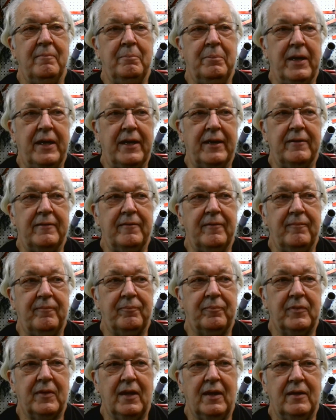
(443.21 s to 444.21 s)
but
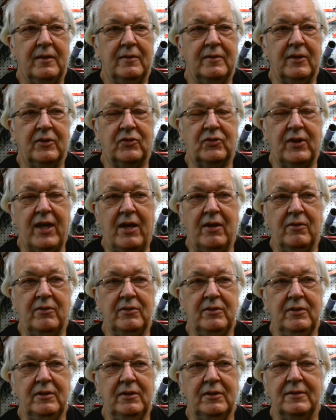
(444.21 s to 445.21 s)
the
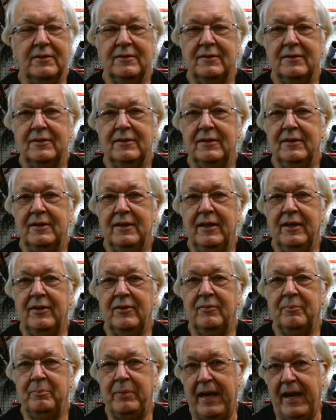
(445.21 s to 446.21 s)
sound
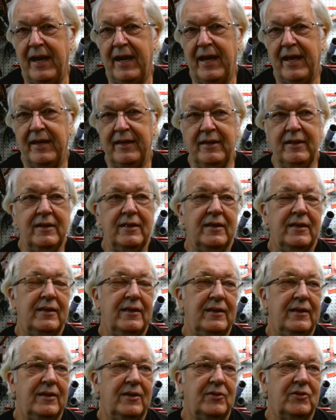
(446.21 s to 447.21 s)
is bad.
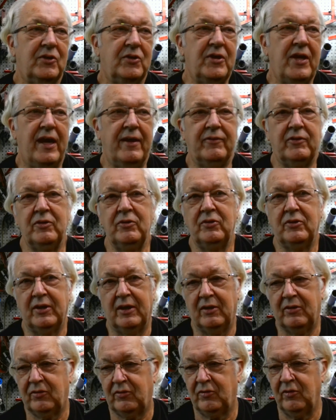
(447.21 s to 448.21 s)
So you have to use an
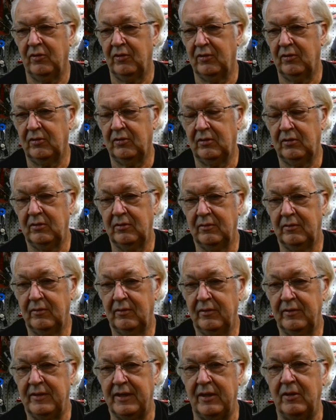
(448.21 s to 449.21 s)
external
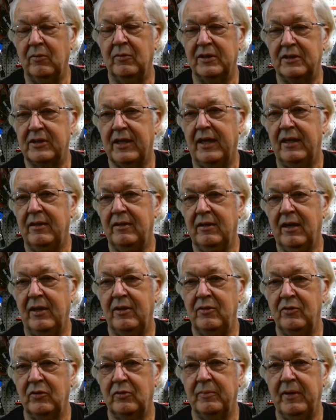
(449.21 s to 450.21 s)
deal, which I
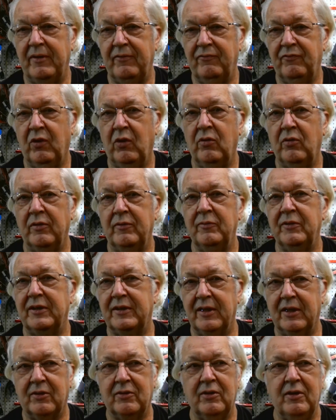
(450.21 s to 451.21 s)
used my phone with
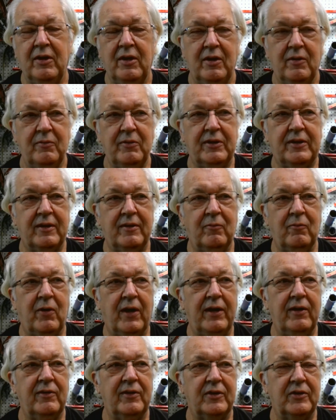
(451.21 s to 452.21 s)
the
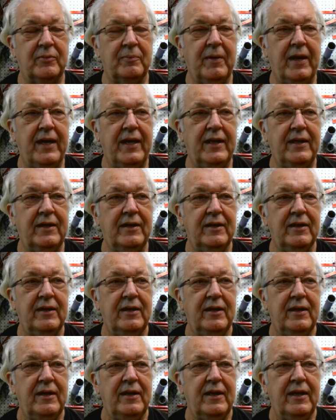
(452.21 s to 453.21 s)
wireless mic,
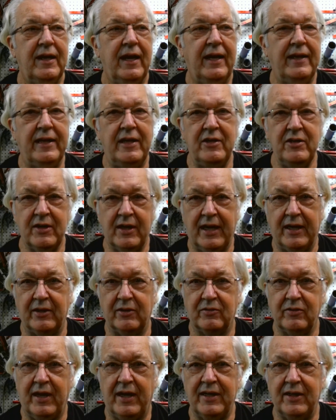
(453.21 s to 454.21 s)
and then you got to
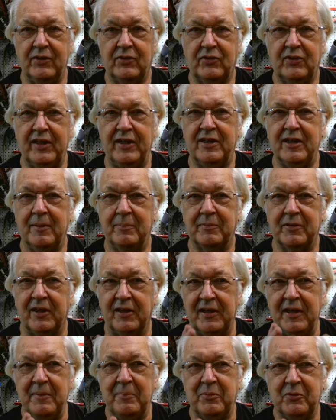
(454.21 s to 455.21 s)
try to sync up the
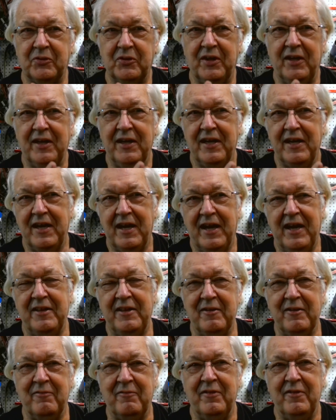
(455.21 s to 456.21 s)
lips
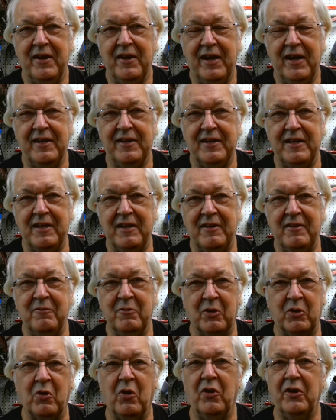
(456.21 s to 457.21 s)
and the
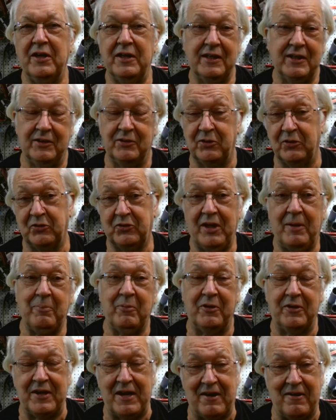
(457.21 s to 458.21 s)
recording because they're
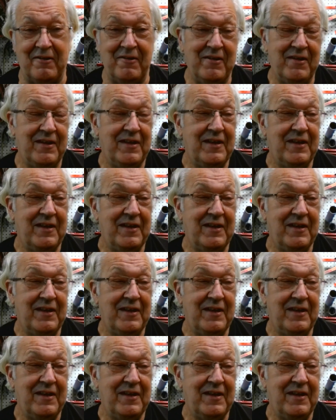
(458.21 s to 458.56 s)
separate now,